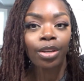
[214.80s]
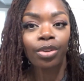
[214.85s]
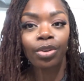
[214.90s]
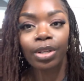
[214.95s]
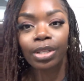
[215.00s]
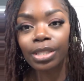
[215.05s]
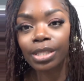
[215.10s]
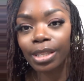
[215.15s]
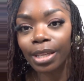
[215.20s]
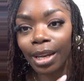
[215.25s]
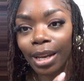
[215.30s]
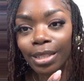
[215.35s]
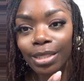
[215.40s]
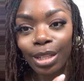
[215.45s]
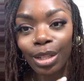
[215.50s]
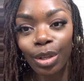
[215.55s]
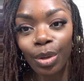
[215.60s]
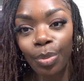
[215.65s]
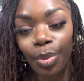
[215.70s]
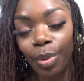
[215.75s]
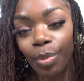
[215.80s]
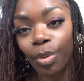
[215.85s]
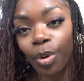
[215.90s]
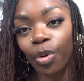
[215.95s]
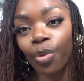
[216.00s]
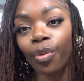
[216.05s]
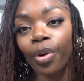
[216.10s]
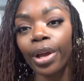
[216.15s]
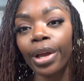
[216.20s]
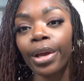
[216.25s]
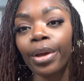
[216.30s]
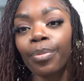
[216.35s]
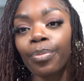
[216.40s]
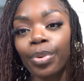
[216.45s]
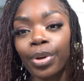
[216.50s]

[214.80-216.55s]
You can see it has a little bit more red,